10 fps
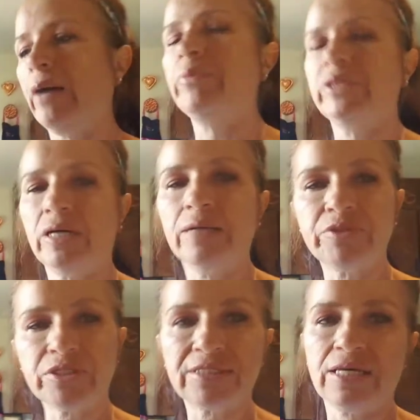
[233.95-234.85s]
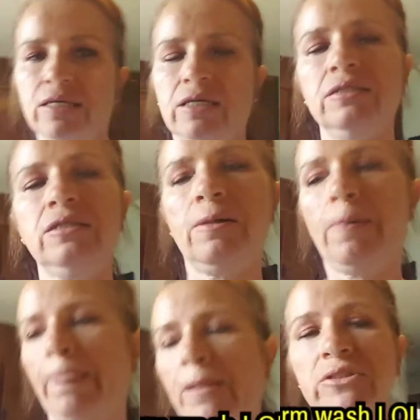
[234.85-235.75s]
but I'm just saying,
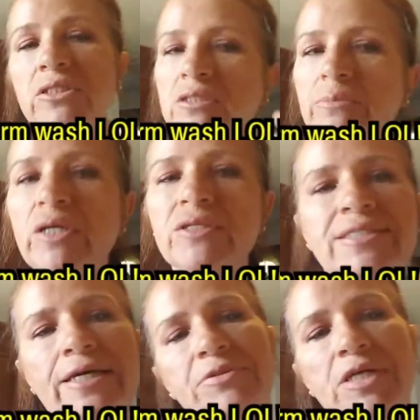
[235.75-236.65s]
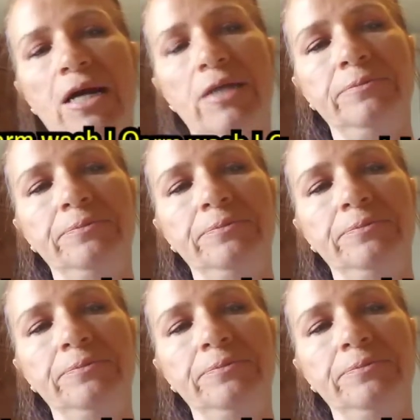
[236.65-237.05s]
just to be on the safe side.